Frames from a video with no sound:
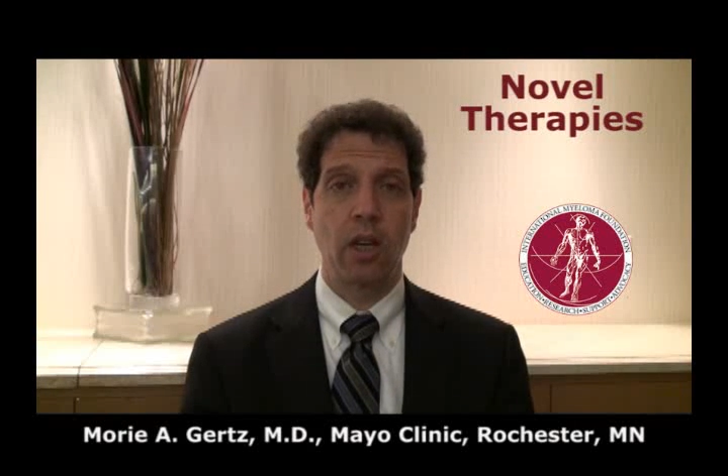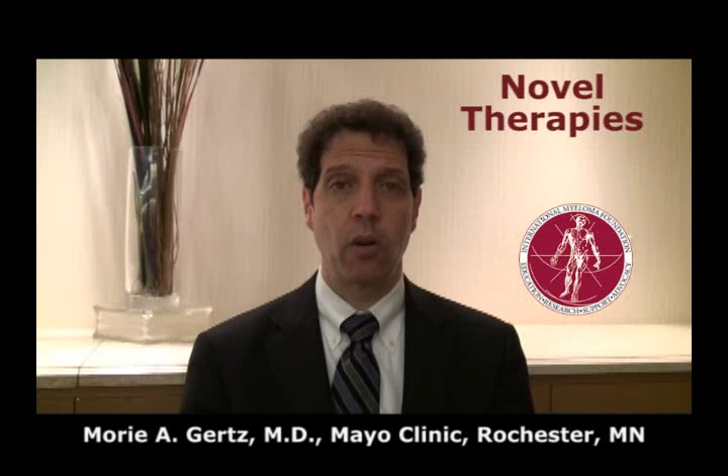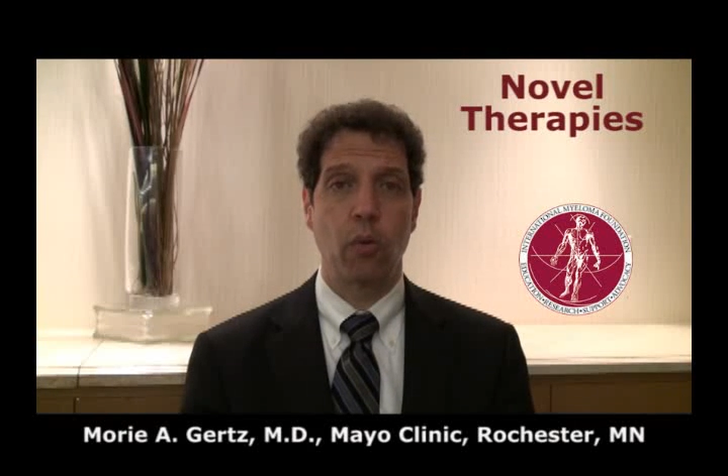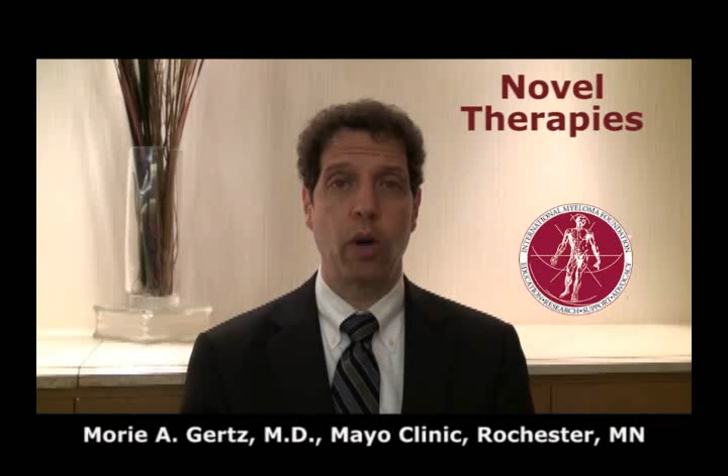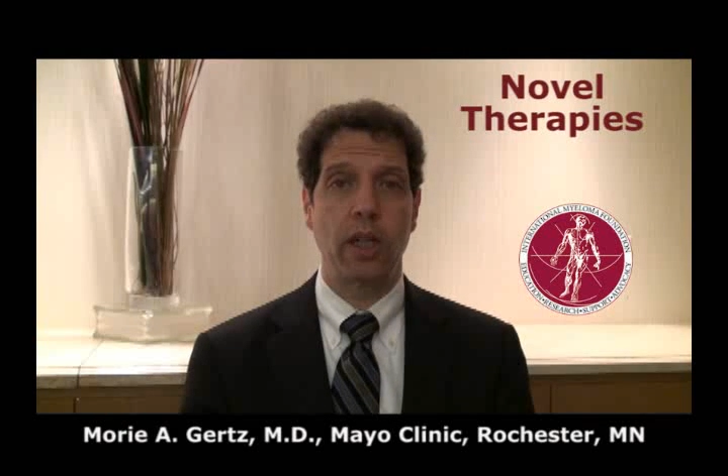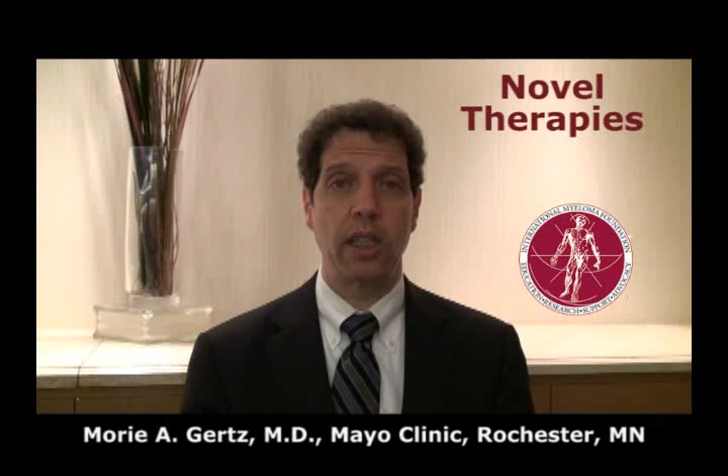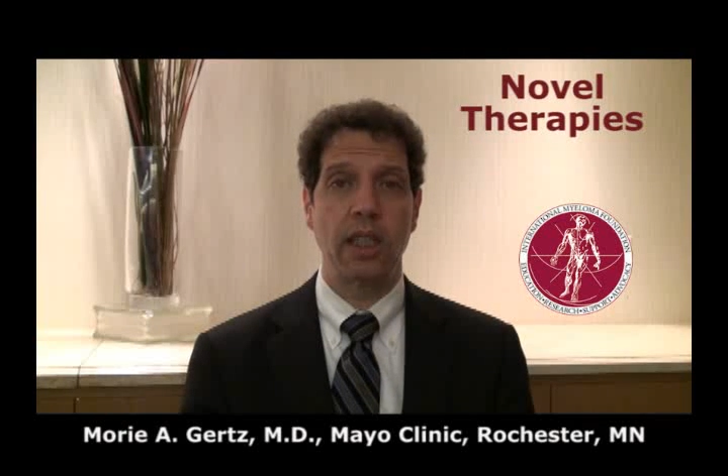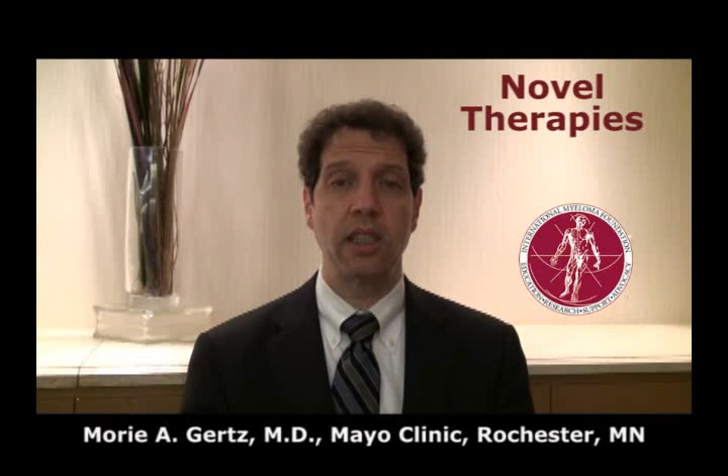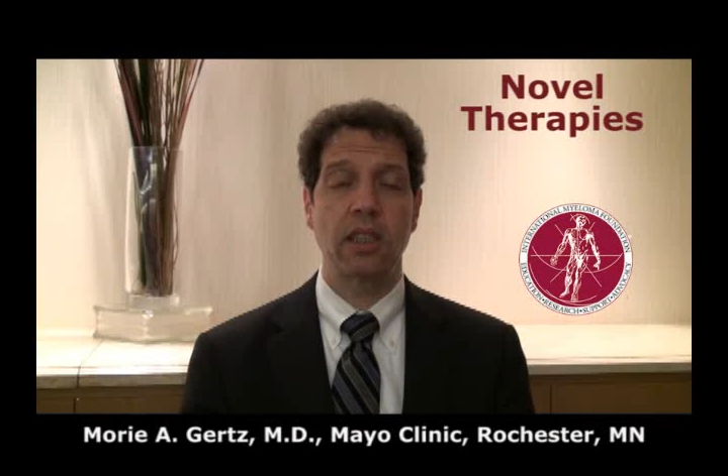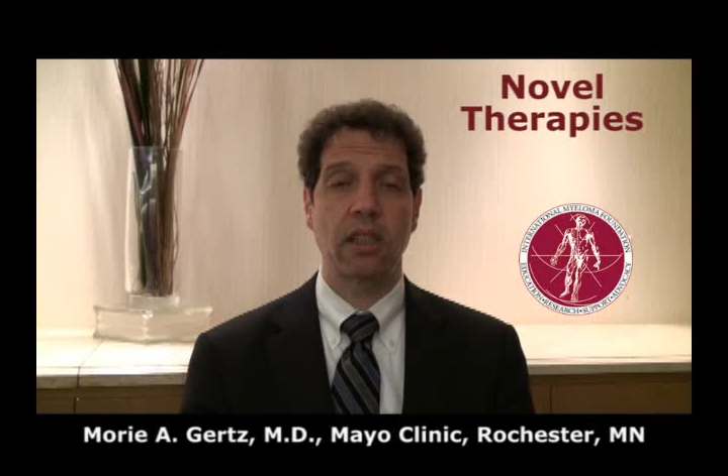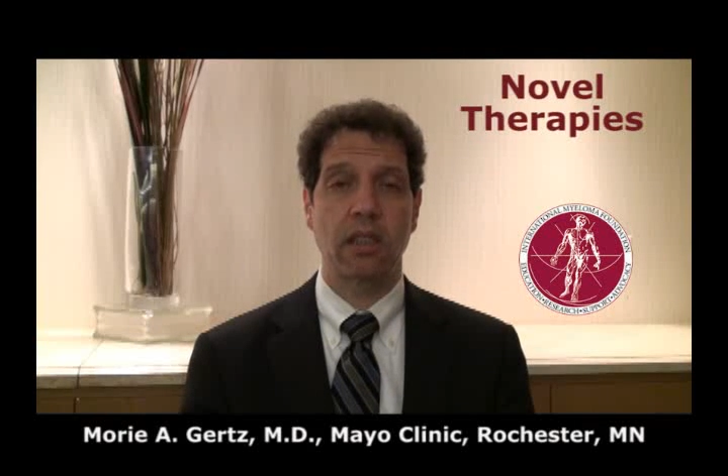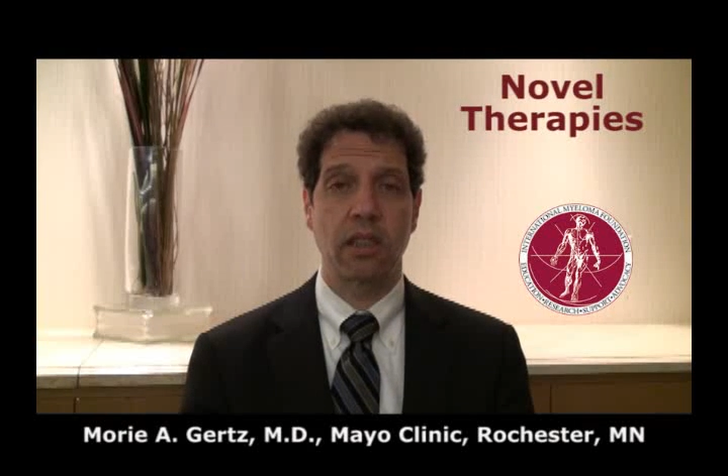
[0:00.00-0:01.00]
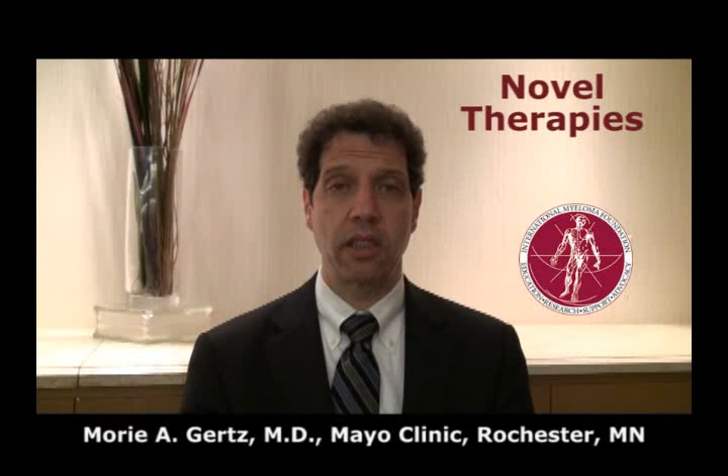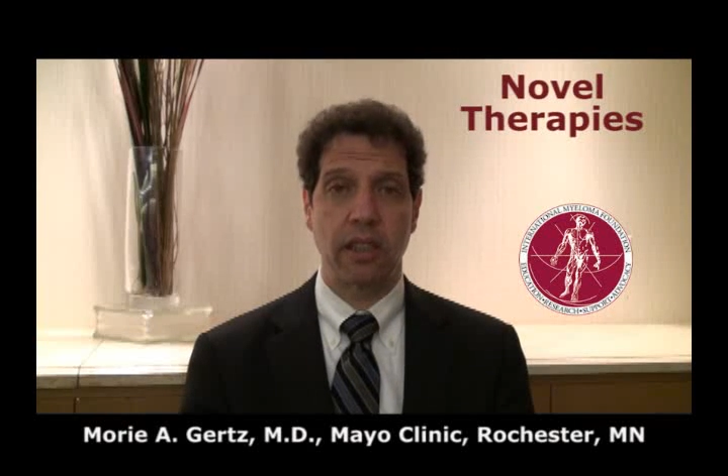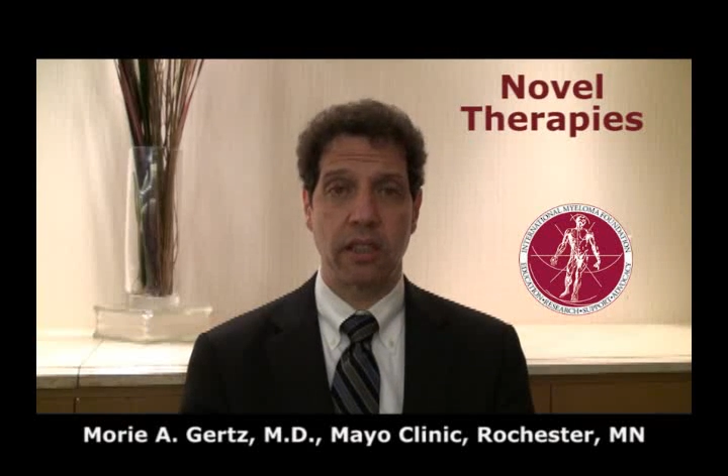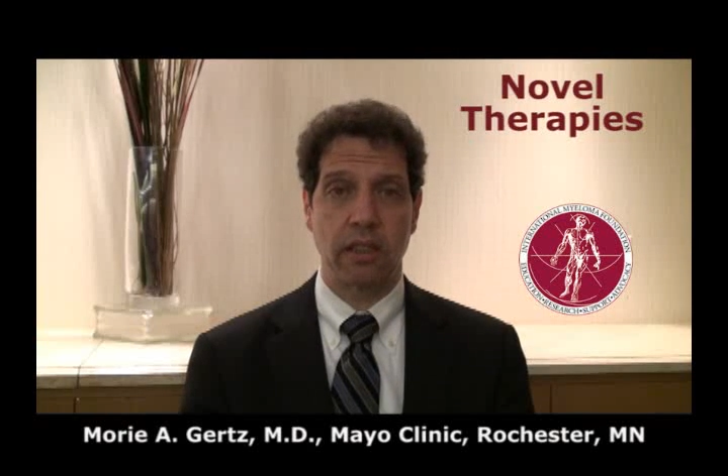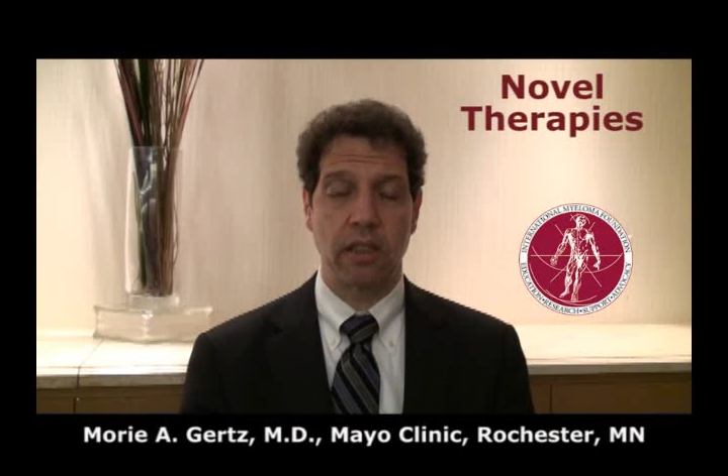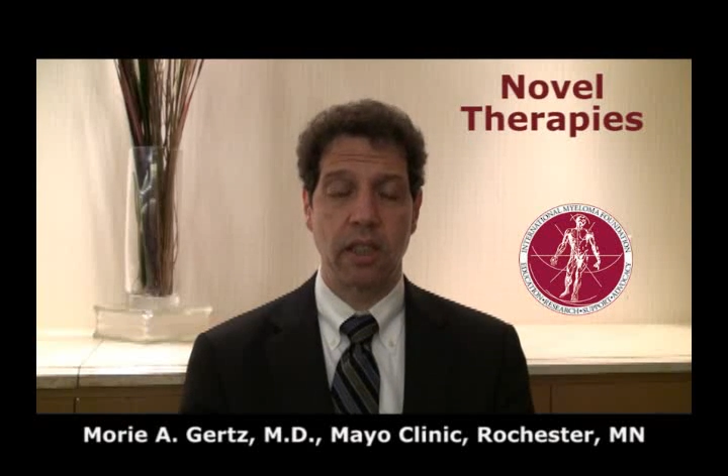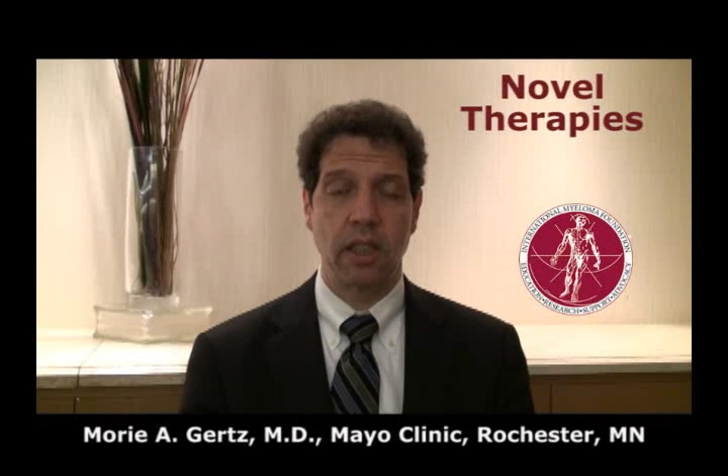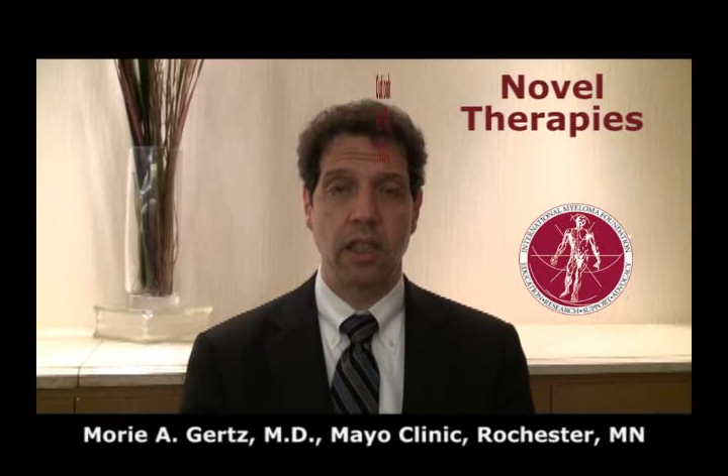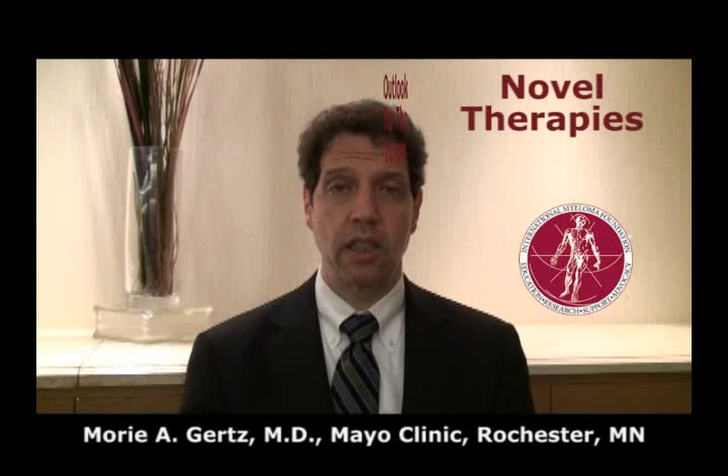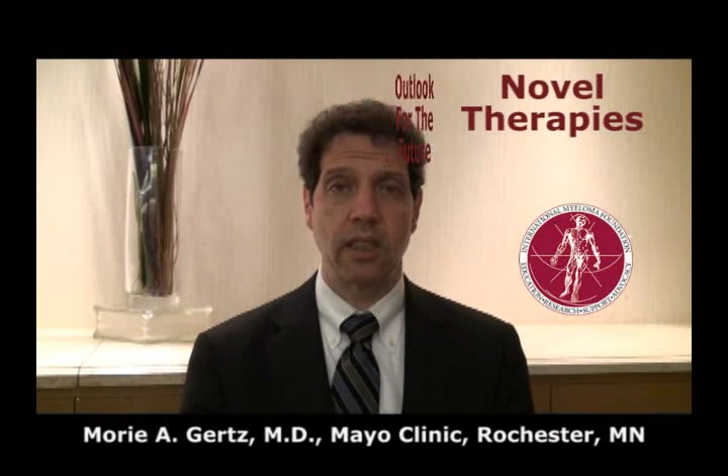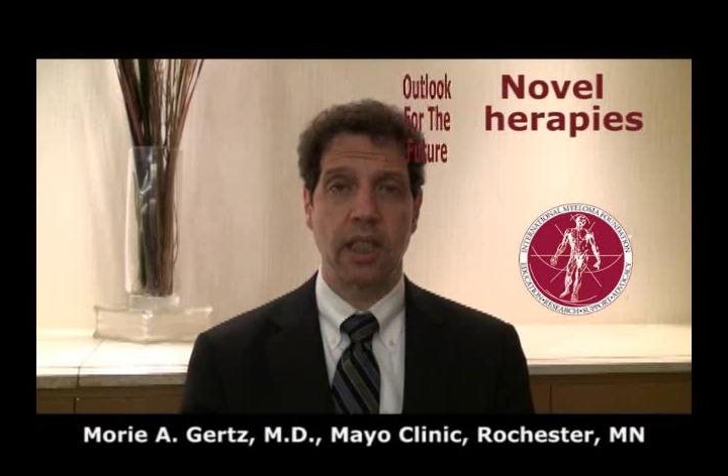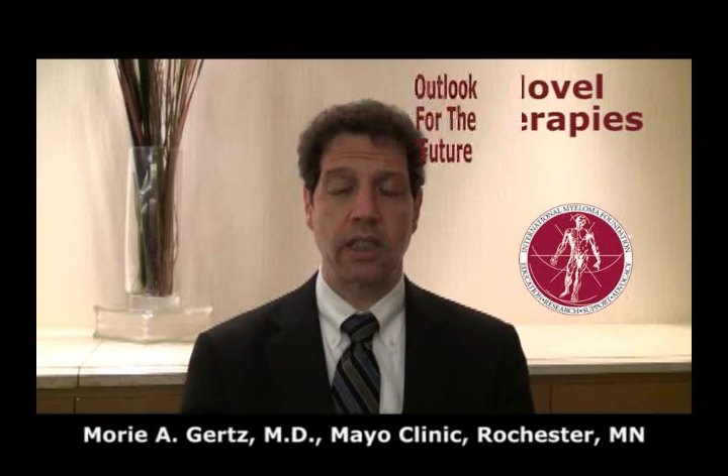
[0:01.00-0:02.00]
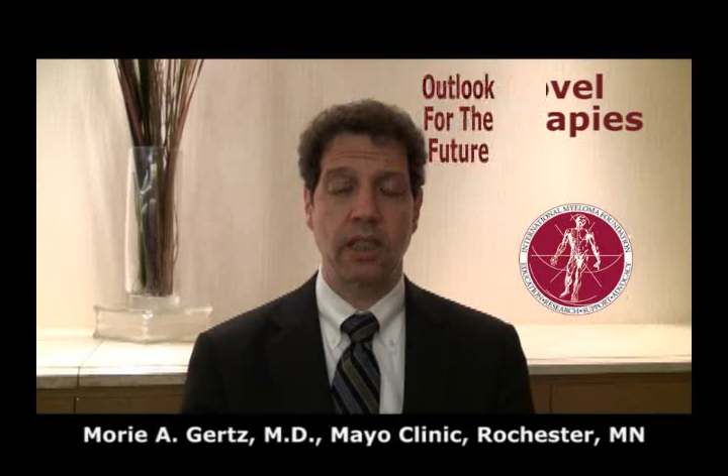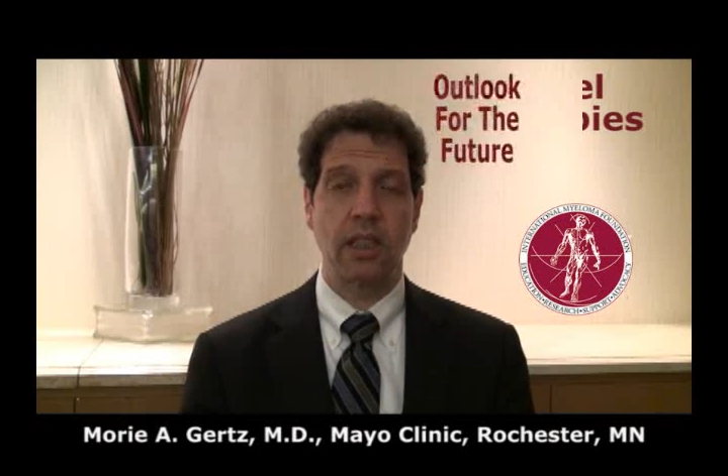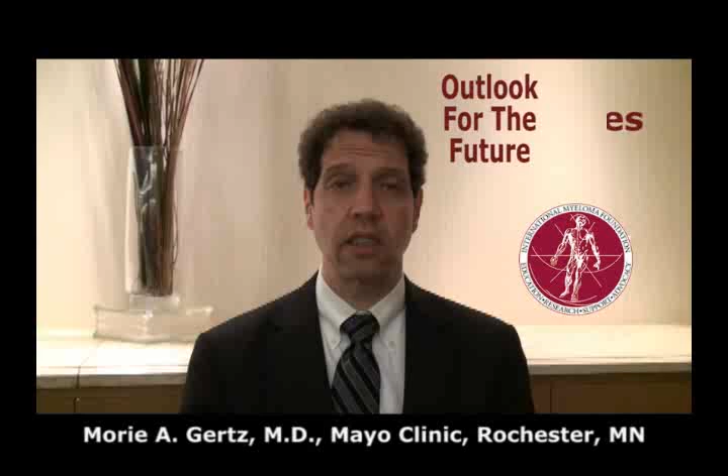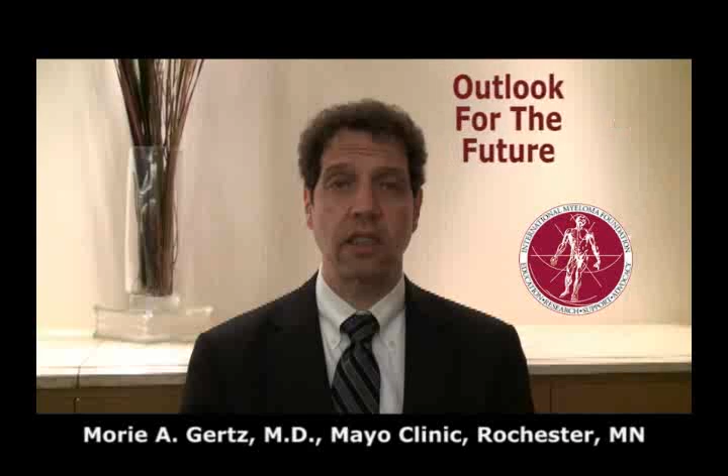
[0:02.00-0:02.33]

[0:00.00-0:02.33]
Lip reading: What is clear is that since